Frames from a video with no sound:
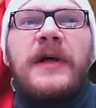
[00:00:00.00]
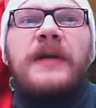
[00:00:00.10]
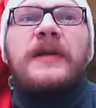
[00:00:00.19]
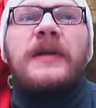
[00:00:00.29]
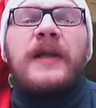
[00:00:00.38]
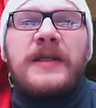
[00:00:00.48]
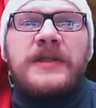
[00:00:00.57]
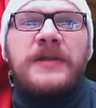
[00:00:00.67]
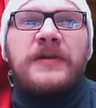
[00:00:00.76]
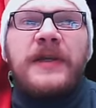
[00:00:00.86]

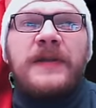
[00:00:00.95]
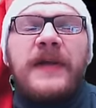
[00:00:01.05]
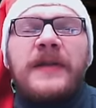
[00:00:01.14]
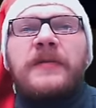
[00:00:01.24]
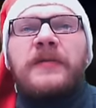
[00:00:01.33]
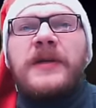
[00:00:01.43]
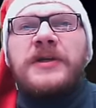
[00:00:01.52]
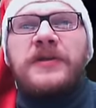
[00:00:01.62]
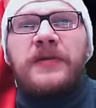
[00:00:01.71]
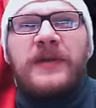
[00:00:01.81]
unless you need that
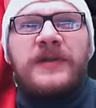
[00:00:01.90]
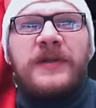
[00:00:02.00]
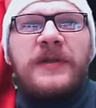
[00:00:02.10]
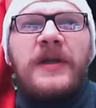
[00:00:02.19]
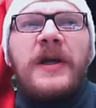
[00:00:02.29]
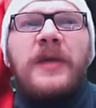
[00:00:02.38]
regen reversal.